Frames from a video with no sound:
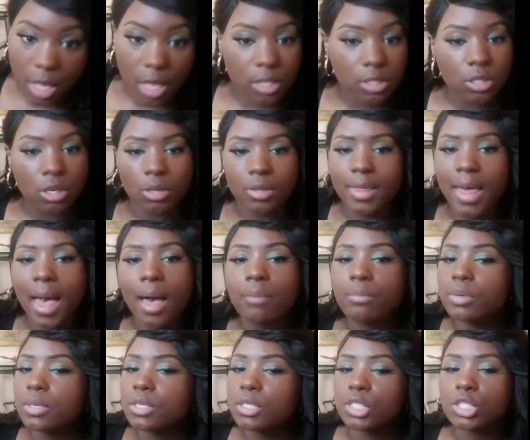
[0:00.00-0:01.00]
So
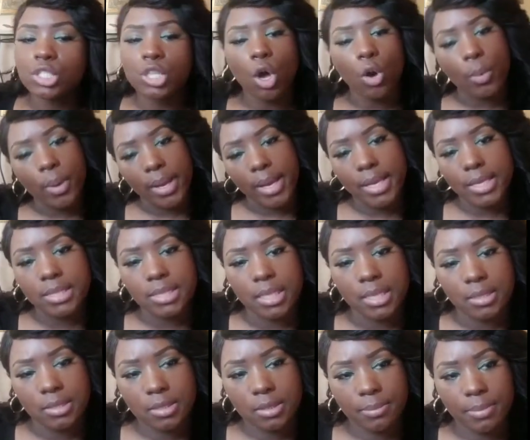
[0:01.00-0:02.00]
that was so
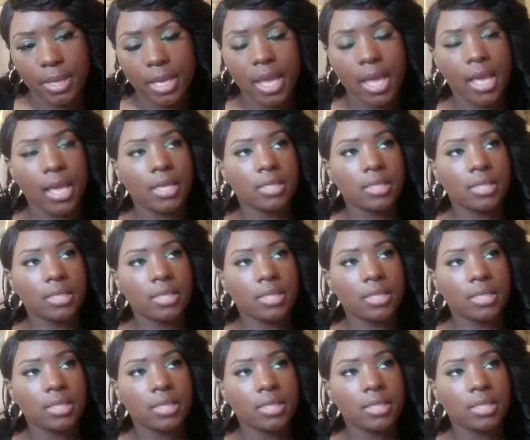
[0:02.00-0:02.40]
easy to me.